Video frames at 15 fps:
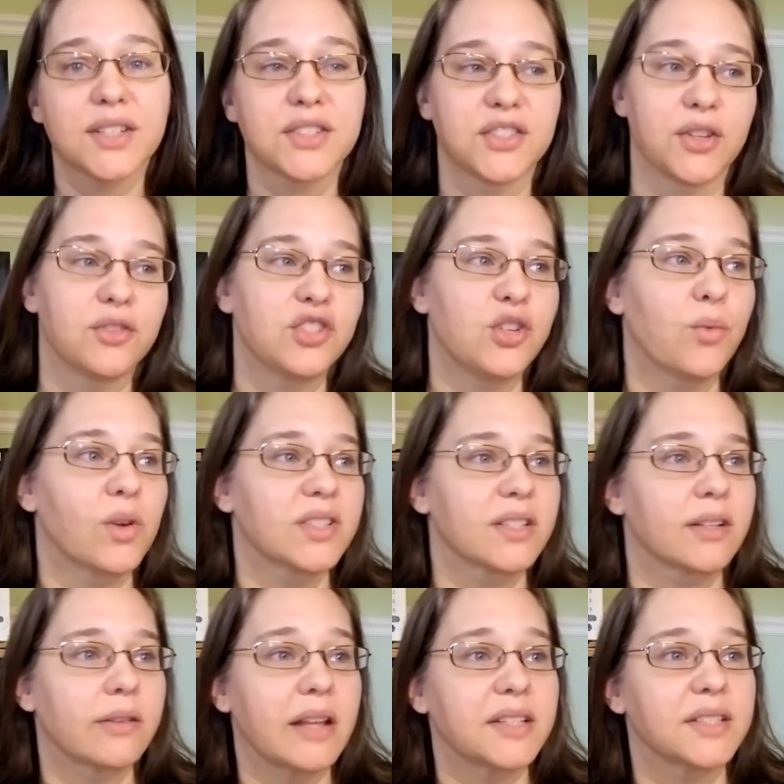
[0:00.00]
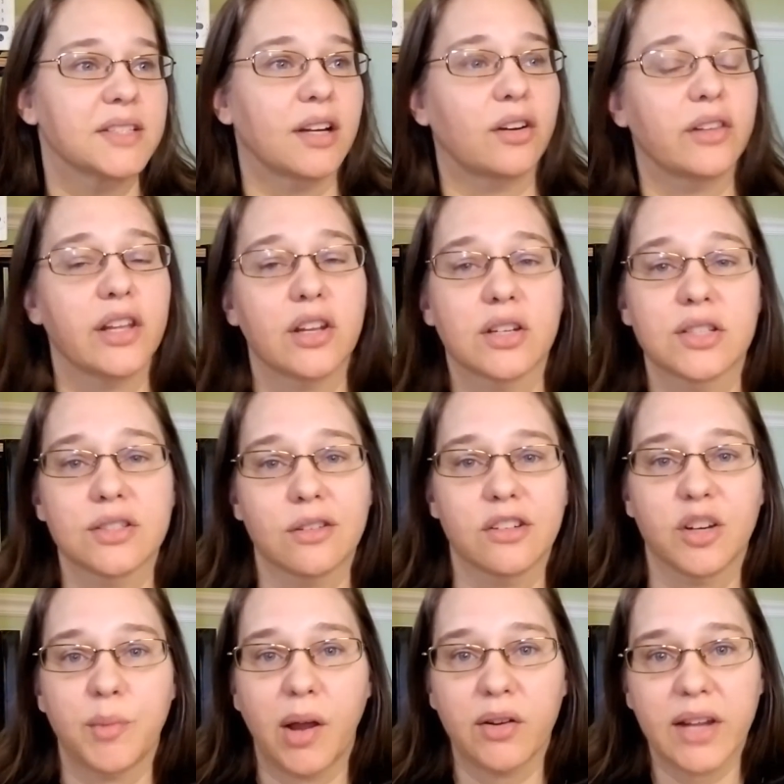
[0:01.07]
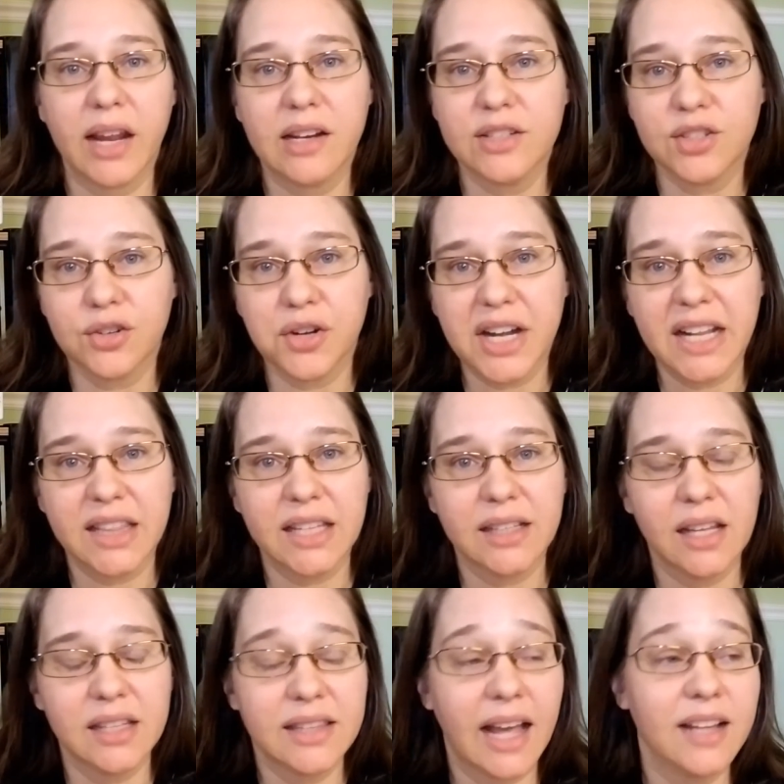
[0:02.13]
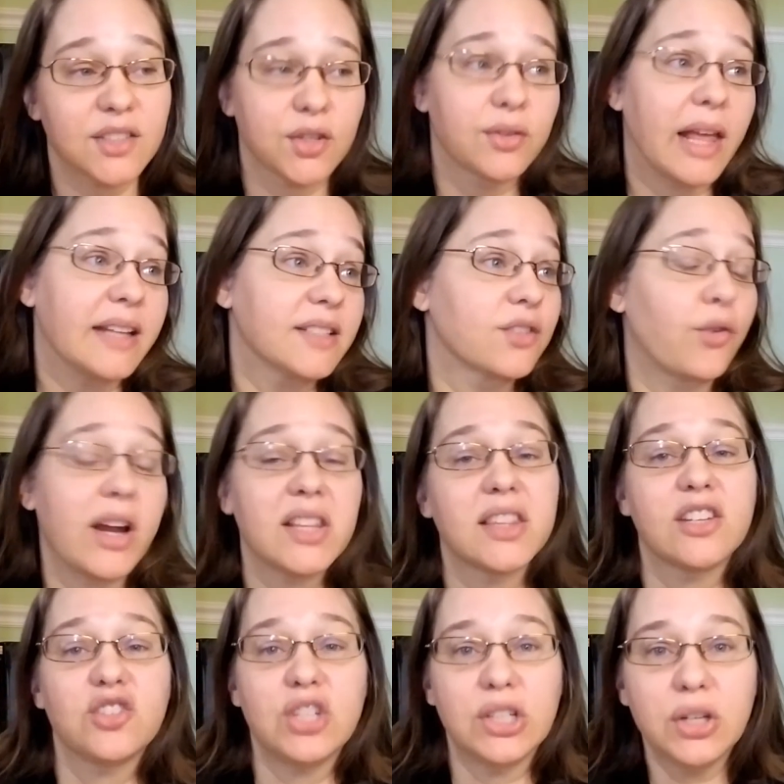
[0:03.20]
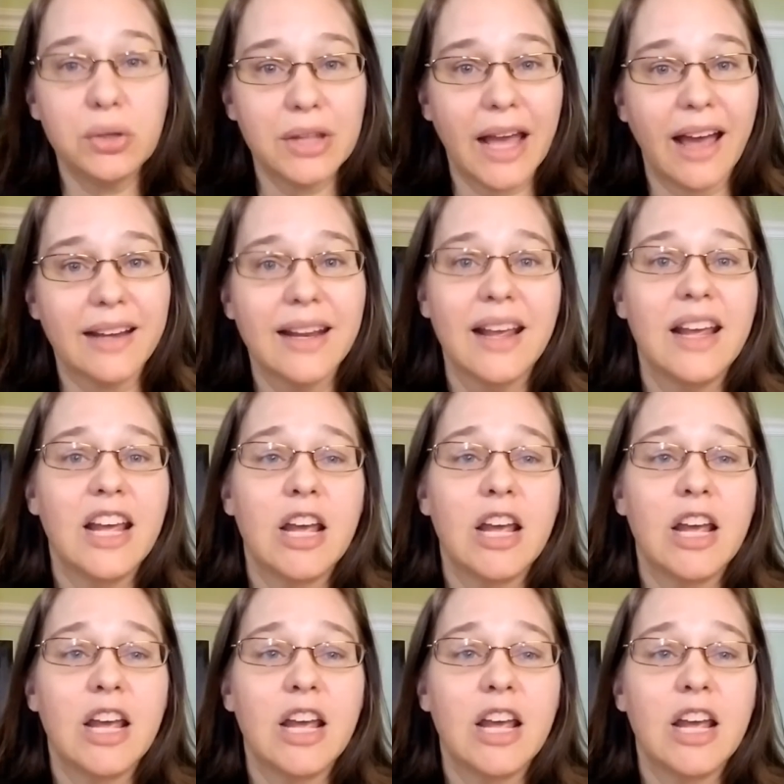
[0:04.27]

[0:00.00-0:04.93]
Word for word: And so she wasn't necessarily concerned about cancer or anything like that. So that's great that she knew that.